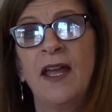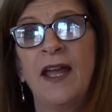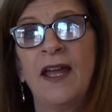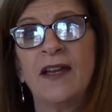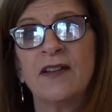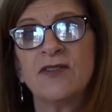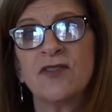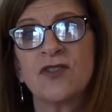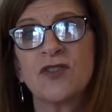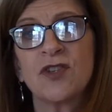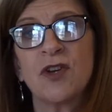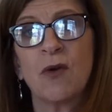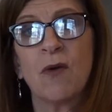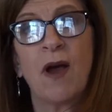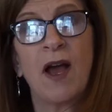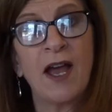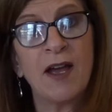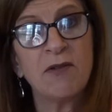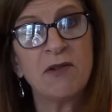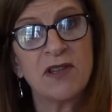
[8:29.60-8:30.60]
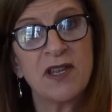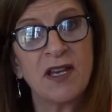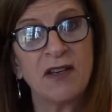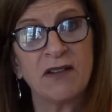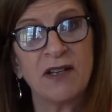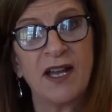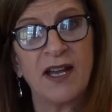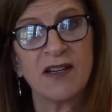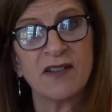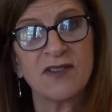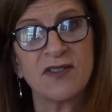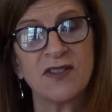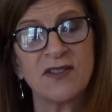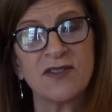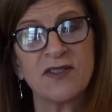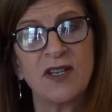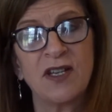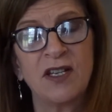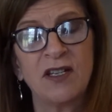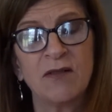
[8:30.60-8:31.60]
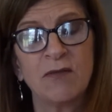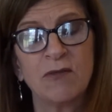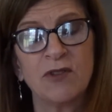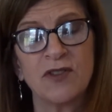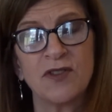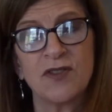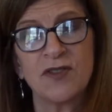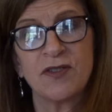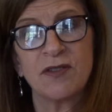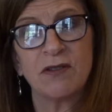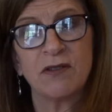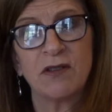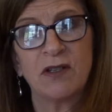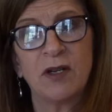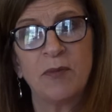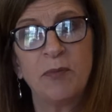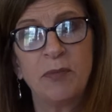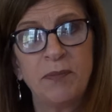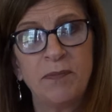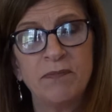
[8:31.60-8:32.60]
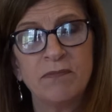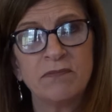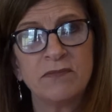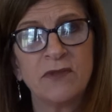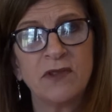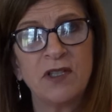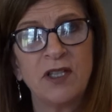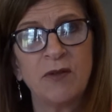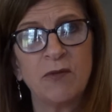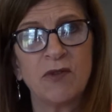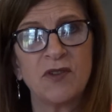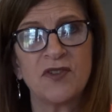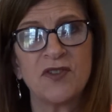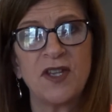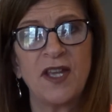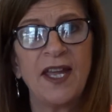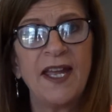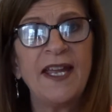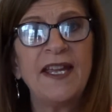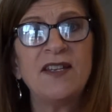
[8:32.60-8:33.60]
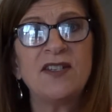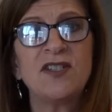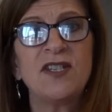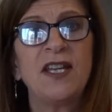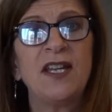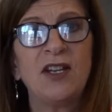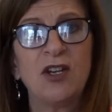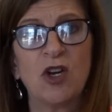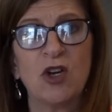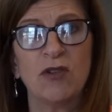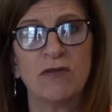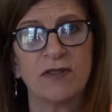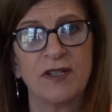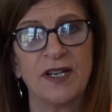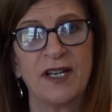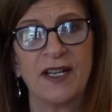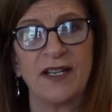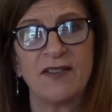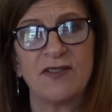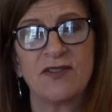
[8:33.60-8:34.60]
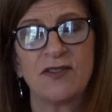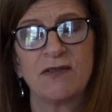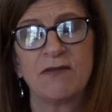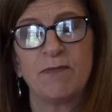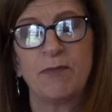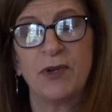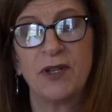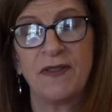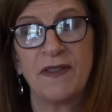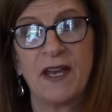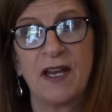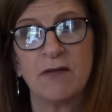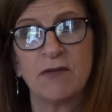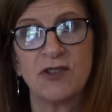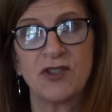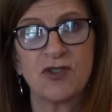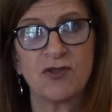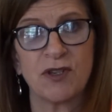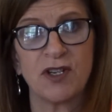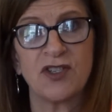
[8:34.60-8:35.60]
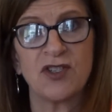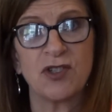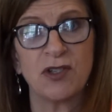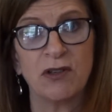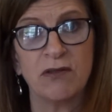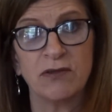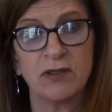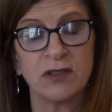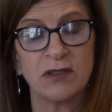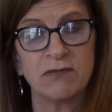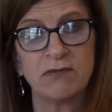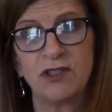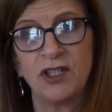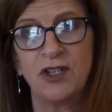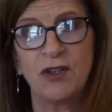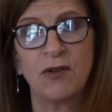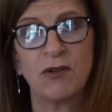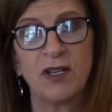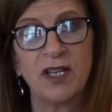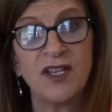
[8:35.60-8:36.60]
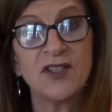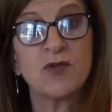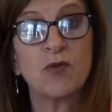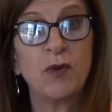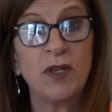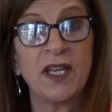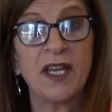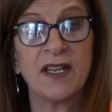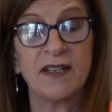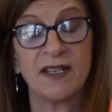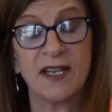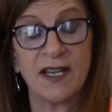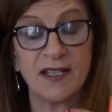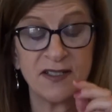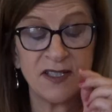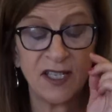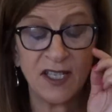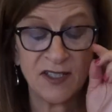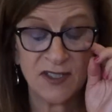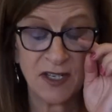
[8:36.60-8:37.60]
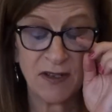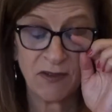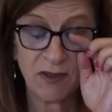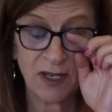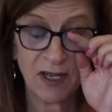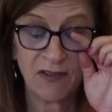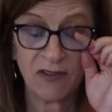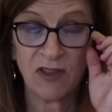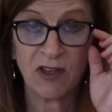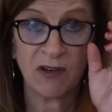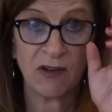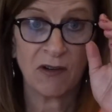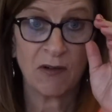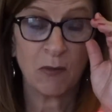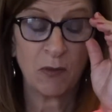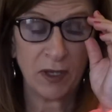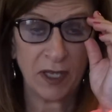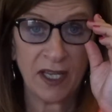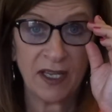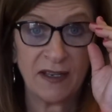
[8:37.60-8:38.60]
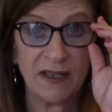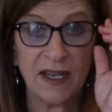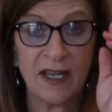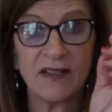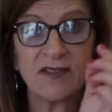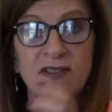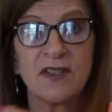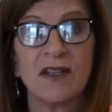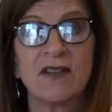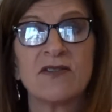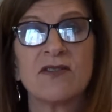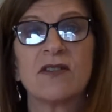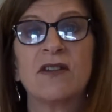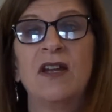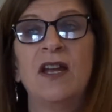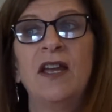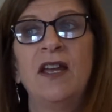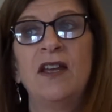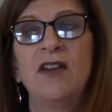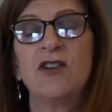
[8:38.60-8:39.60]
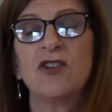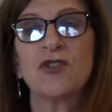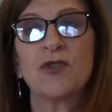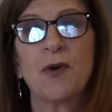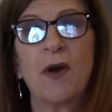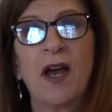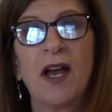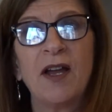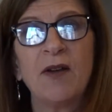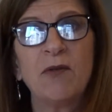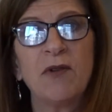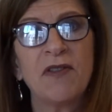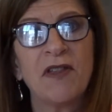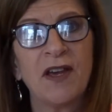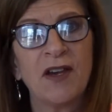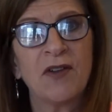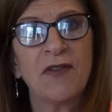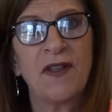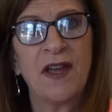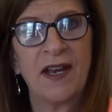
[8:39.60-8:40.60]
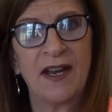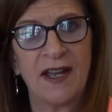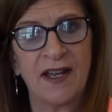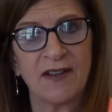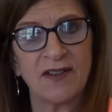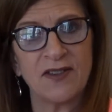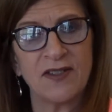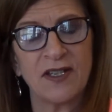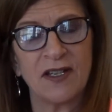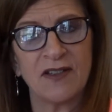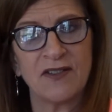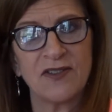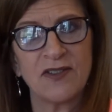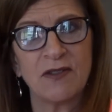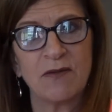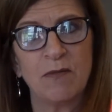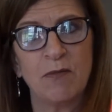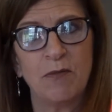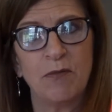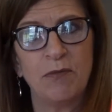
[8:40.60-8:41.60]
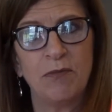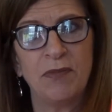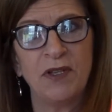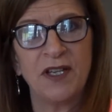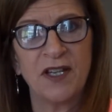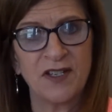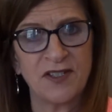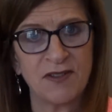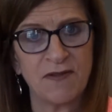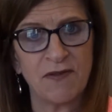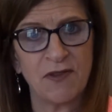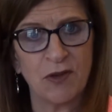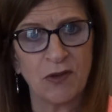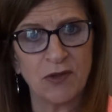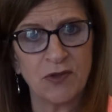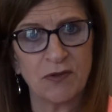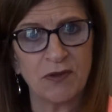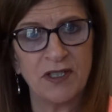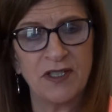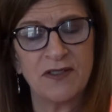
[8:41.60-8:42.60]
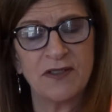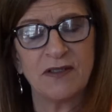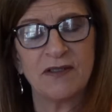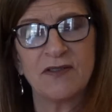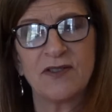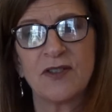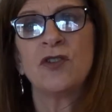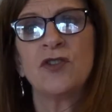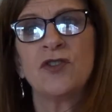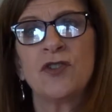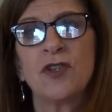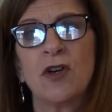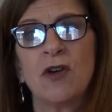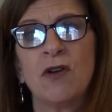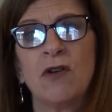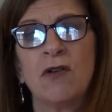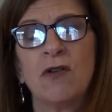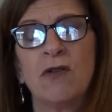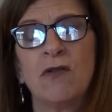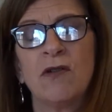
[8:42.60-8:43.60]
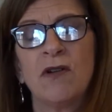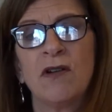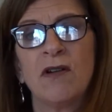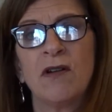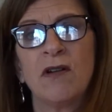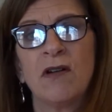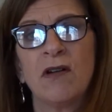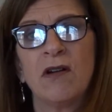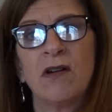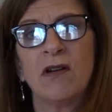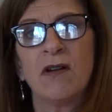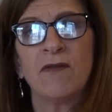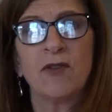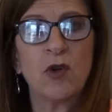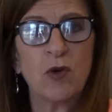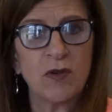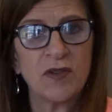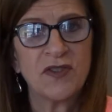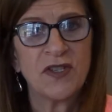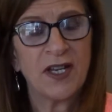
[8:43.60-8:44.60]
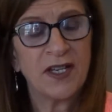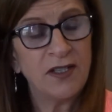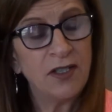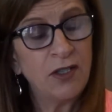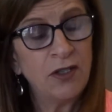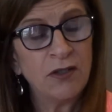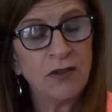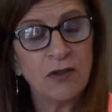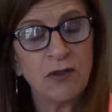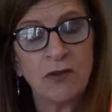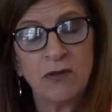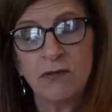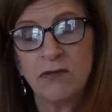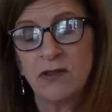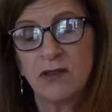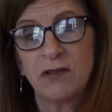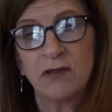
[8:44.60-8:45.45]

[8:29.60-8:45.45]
And so I withheld access, and it was 18 overnights, but that was stretched over, his weekend access. He has every other weekend access. So I withheld that access because of those reasons. So, of course, I knew